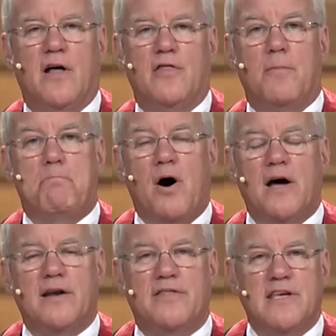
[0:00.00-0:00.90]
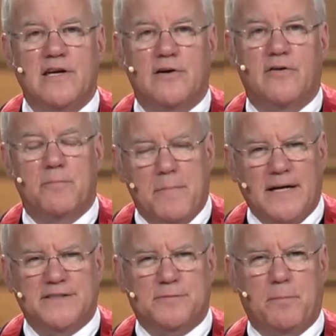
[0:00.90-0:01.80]
the putt of the year, the
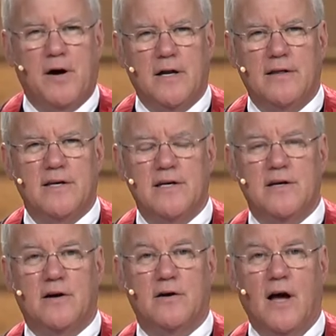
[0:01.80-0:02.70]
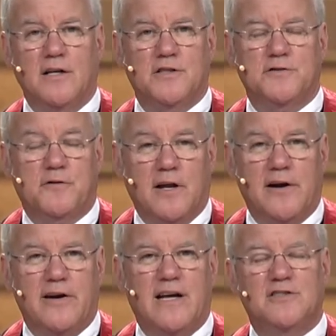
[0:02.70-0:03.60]
best putt of the year, not just for
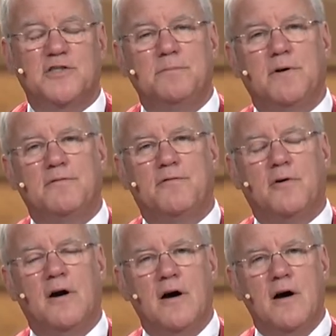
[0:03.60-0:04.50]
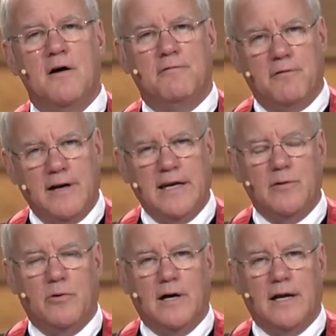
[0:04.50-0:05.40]
Larry Nelson, but for, for
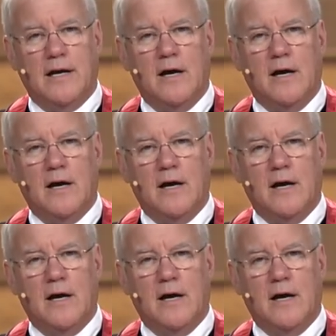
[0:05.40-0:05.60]
anyone.